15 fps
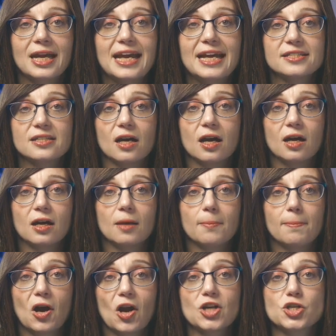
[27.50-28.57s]
It's a
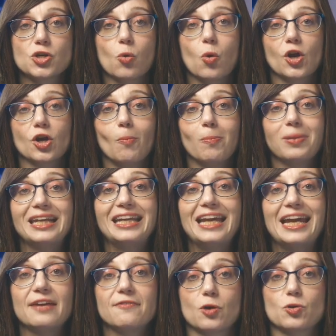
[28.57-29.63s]
partial or complete
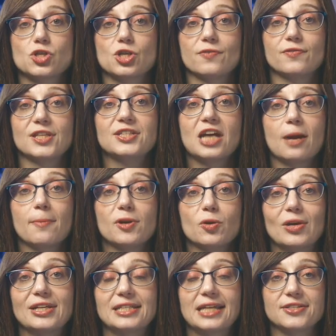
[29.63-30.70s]
avulsion of the
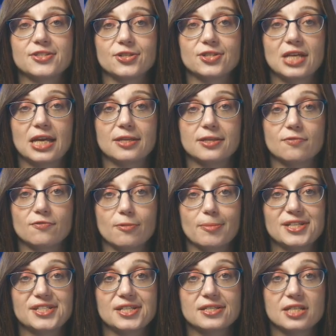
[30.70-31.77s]
terminal extensor tendon from
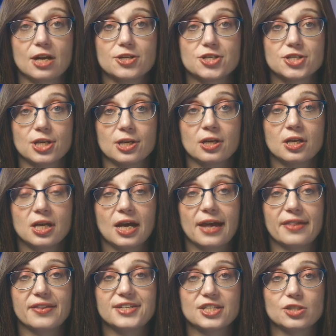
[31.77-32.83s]
its insertion
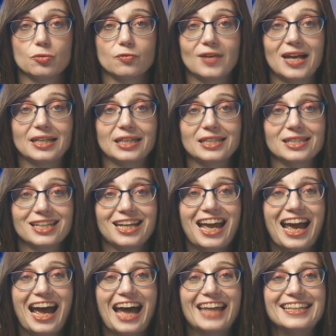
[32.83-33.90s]
at the distal phalanx.
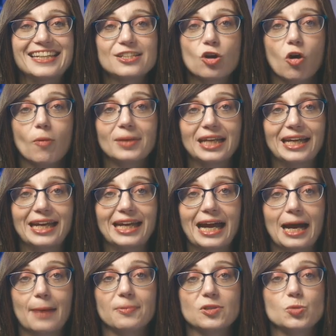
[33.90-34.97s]
And this commonly
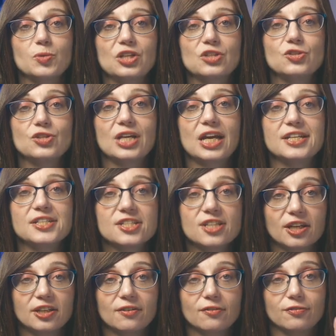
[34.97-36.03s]
happens because you get a
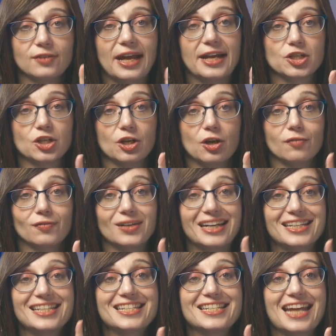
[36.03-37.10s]
sudden flexion of an
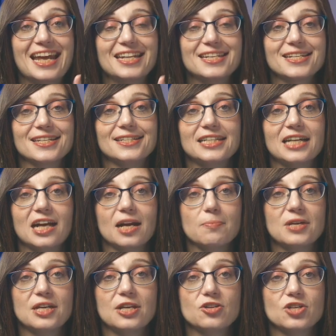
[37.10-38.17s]
extended
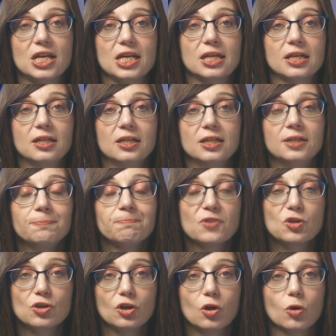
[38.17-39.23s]
DIPJ.
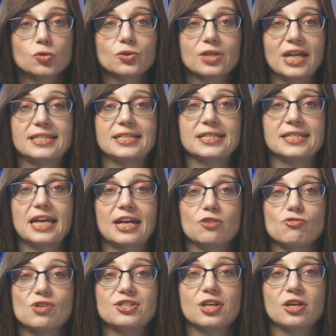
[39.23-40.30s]
You can also get it
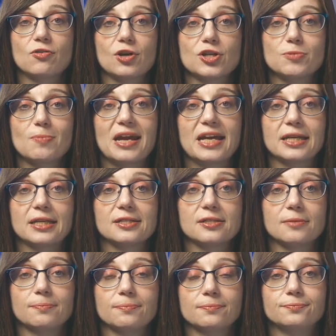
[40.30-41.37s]
secondary to a crush
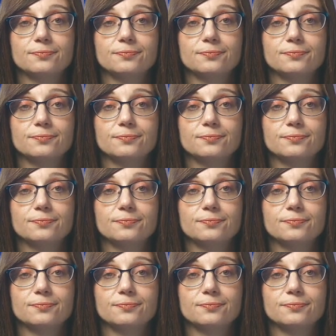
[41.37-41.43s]
mechanism.